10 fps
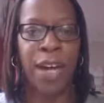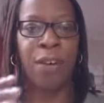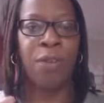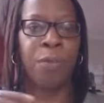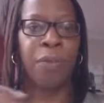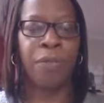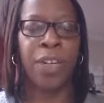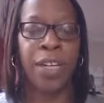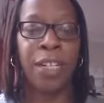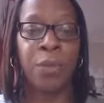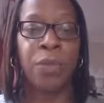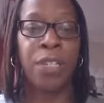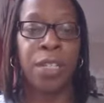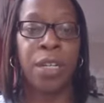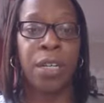how long before I can get this
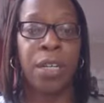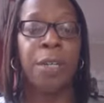project done.